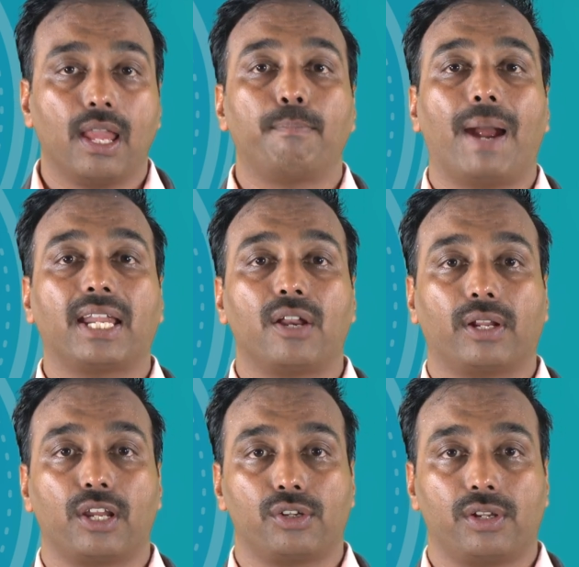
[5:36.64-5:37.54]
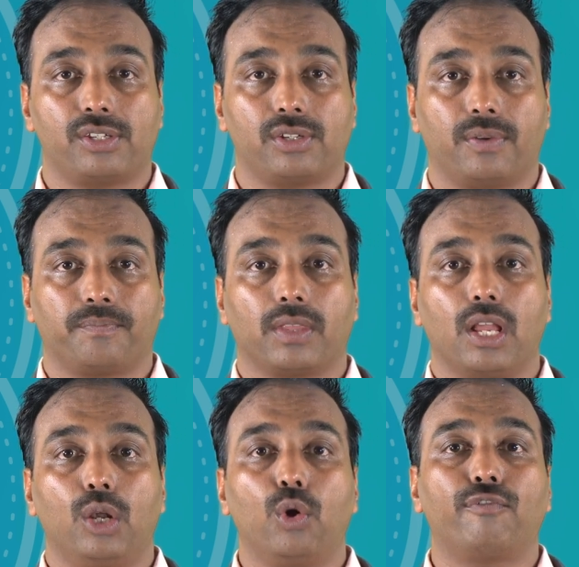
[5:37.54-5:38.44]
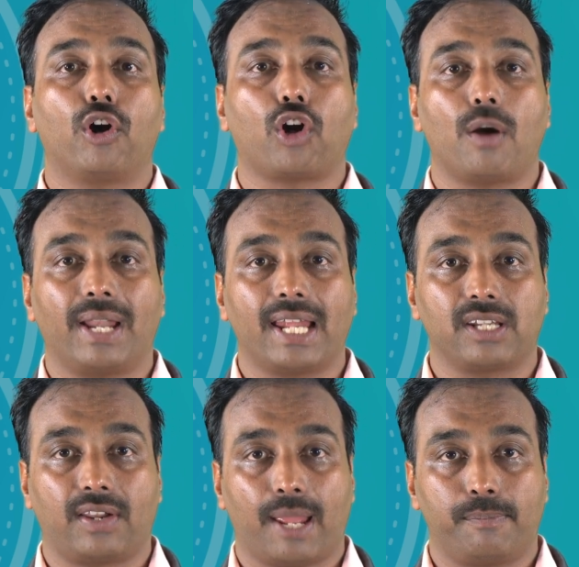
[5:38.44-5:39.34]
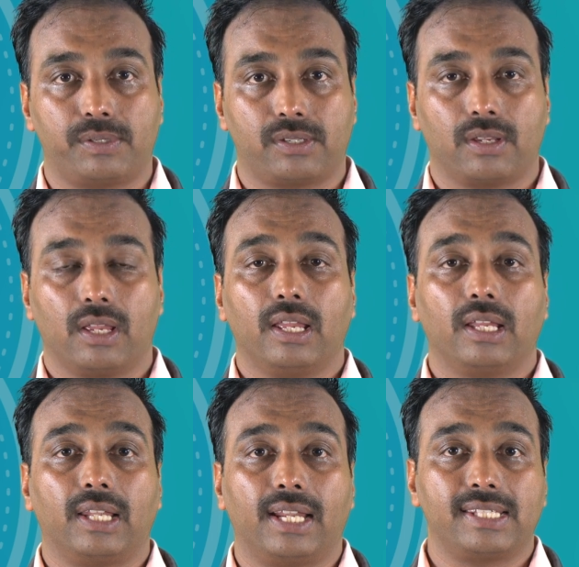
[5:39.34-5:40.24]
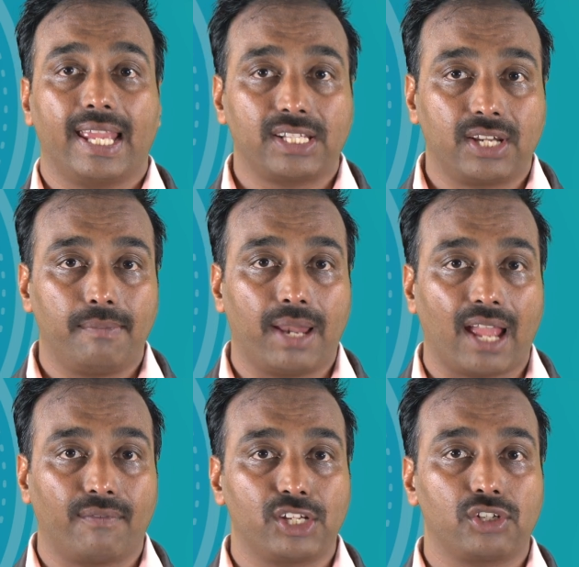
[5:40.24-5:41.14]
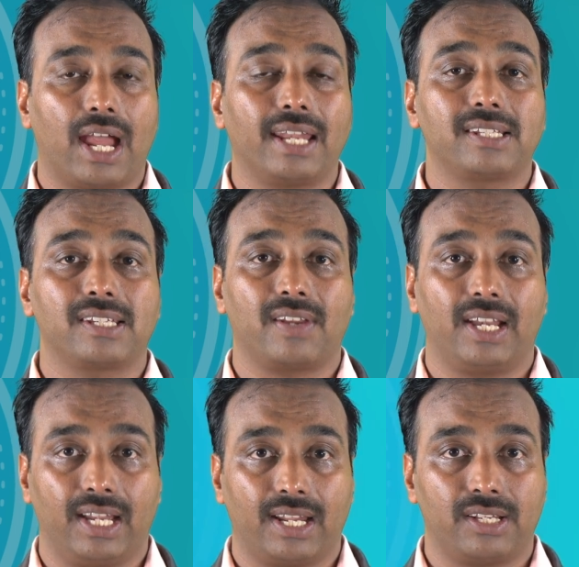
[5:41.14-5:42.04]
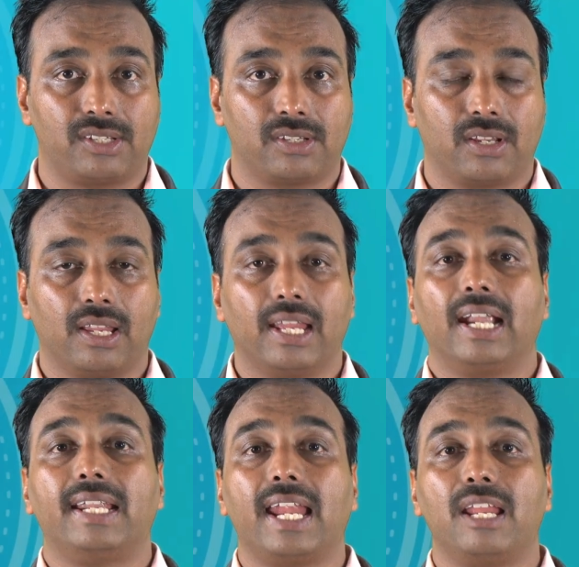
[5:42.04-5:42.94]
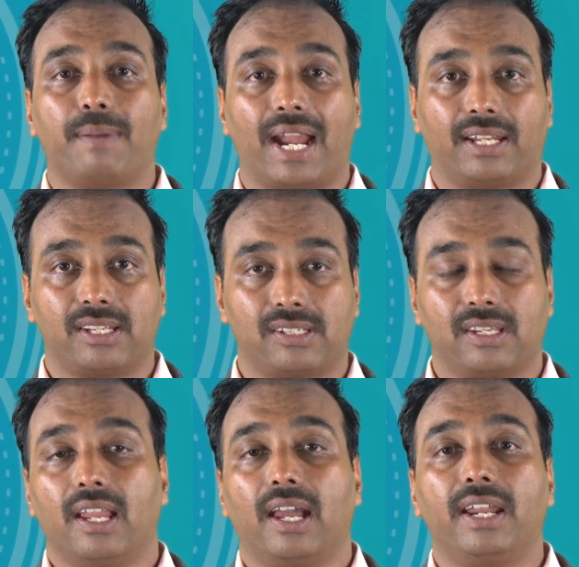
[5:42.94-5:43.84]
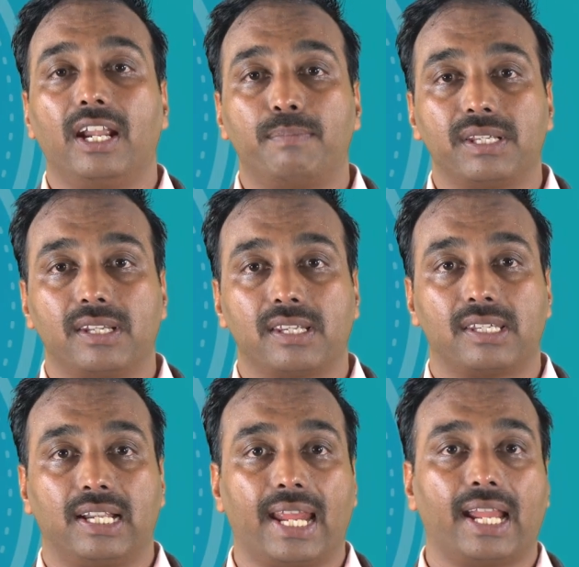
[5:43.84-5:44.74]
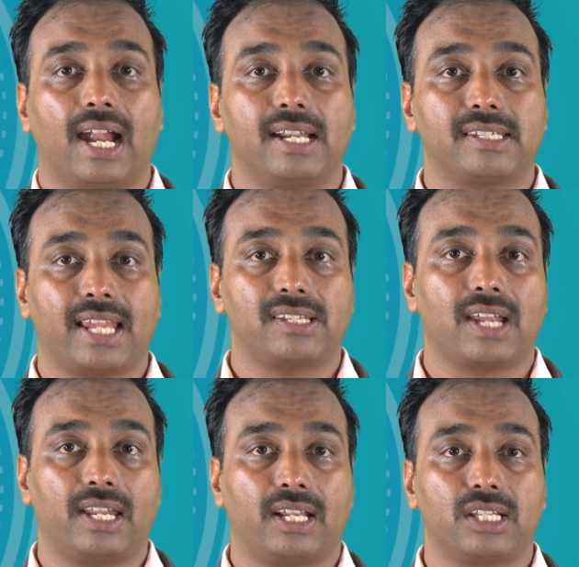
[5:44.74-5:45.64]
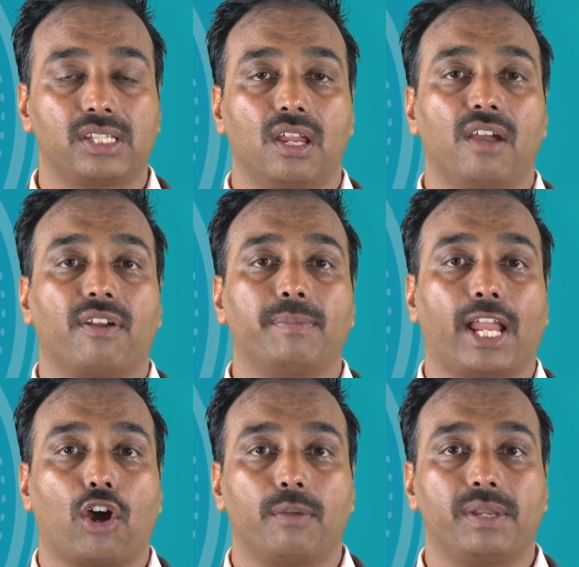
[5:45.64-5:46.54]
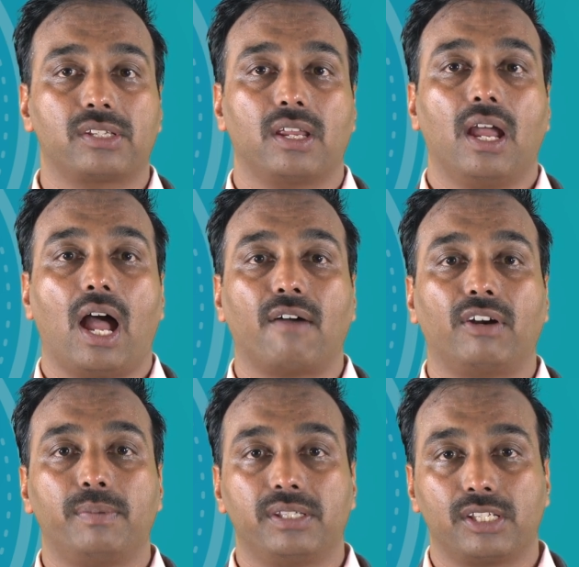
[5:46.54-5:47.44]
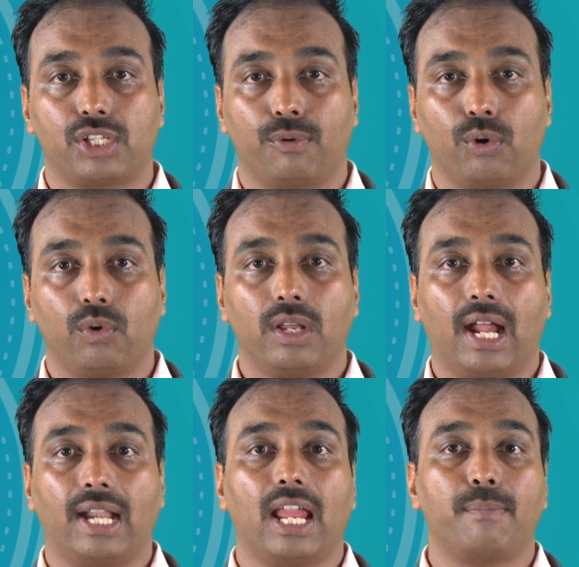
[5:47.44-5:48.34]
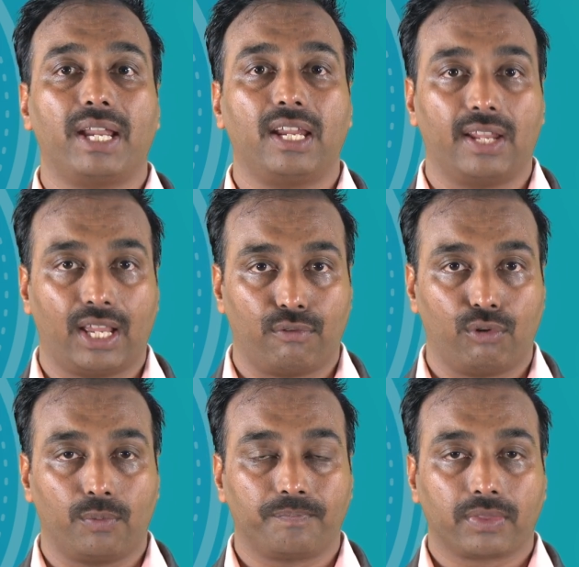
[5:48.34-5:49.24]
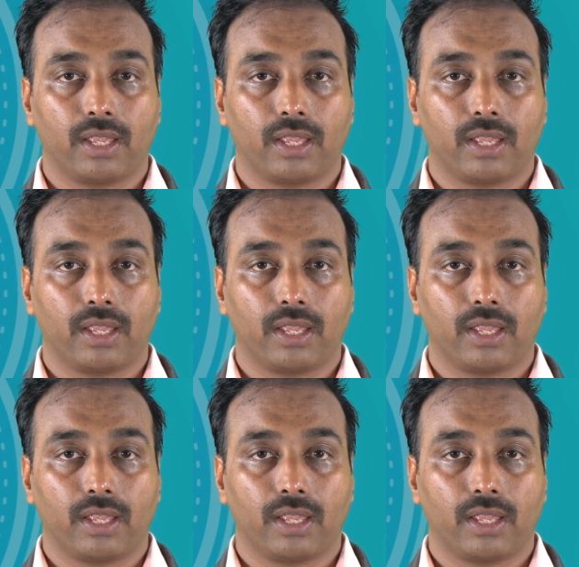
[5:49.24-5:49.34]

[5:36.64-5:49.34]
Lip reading: Pattern recognition. Look for common answer traps, that is extreme language, unnecessary details. Daily practice. Read business, tech and science articles from The Economist, Harvard Business Review and MIT Tech Review.